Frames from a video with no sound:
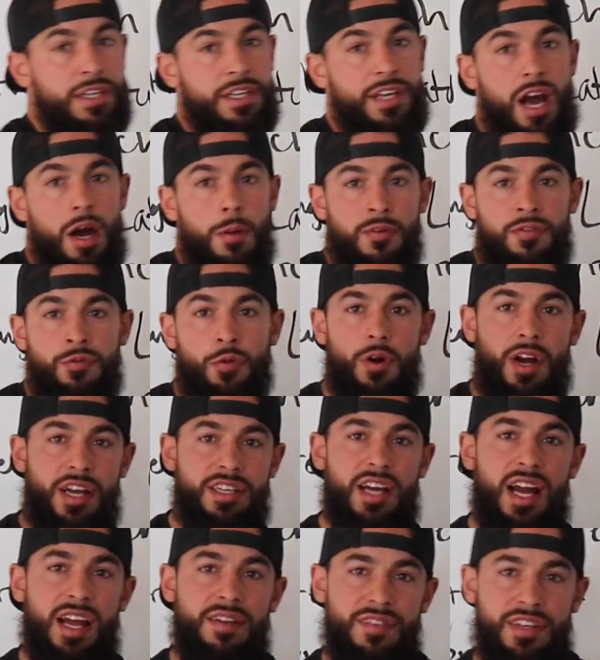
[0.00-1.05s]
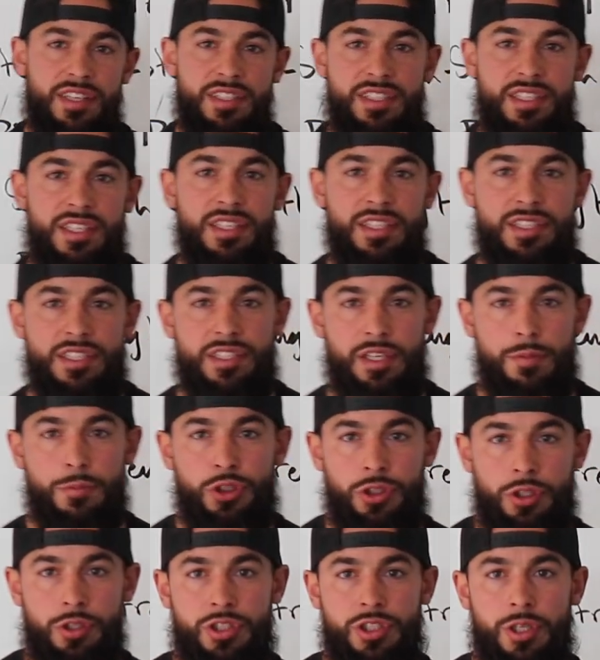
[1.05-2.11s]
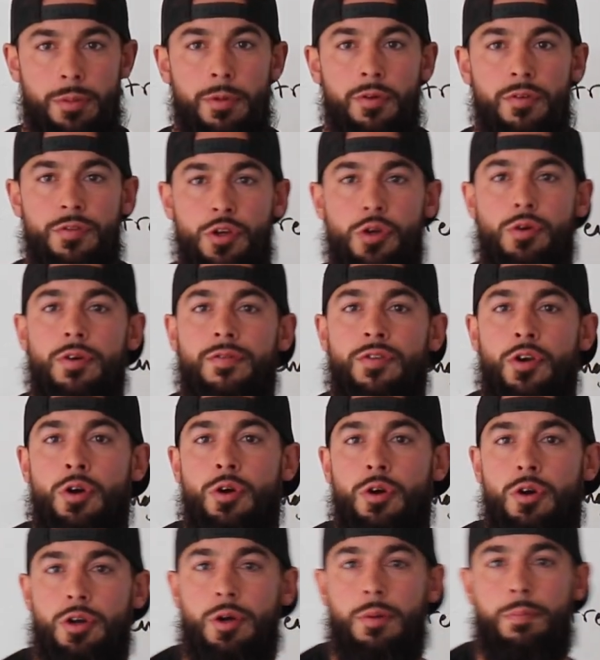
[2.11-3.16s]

Now, before I dive into this, because I'm sure some of you have heard